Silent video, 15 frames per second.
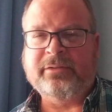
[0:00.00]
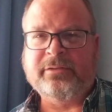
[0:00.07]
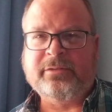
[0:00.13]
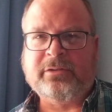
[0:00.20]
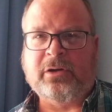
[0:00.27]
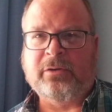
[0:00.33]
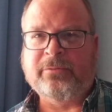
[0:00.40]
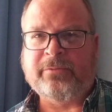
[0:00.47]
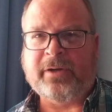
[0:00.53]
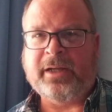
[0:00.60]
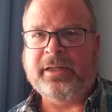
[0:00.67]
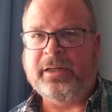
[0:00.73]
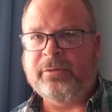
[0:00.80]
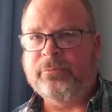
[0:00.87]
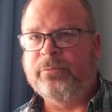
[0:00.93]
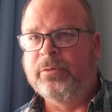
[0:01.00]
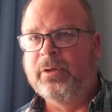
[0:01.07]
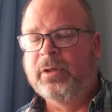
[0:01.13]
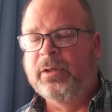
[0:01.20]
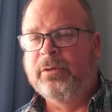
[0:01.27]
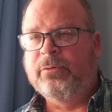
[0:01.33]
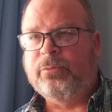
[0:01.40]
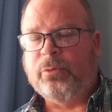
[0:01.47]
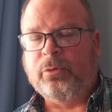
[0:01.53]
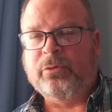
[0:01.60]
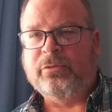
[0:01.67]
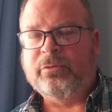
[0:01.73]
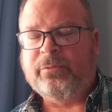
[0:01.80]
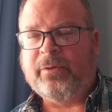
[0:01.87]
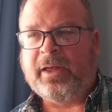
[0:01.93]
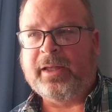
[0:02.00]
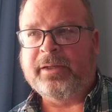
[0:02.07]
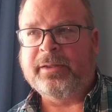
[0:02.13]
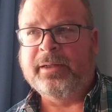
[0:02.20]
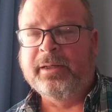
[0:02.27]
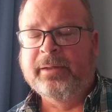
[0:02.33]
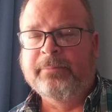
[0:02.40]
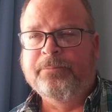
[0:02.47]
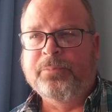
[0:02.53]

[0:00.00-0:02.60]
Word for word: It's called Finding Forrest Fenn.